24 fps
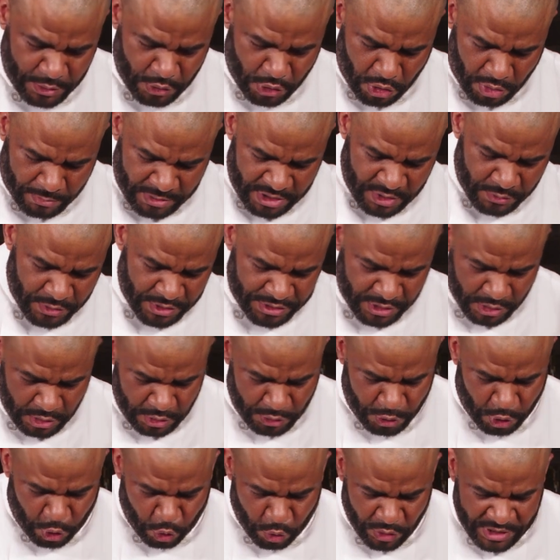Normally with a
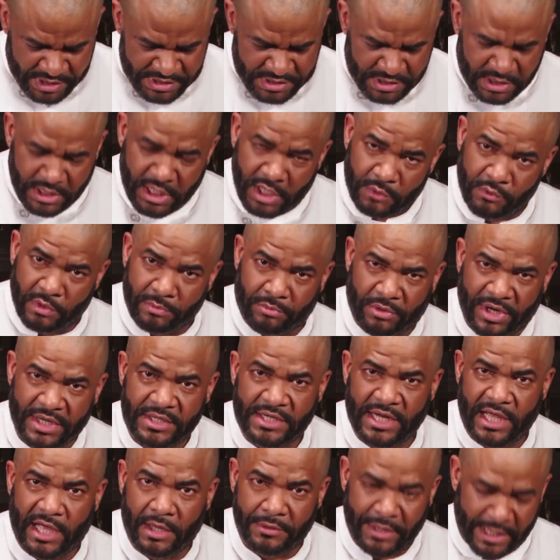little whisk, it will break
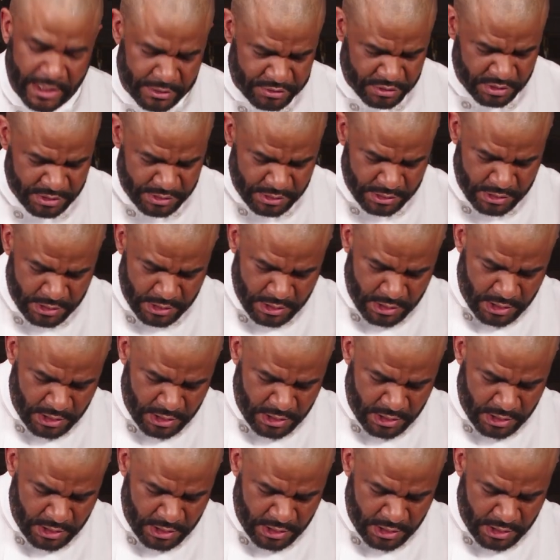down naturally.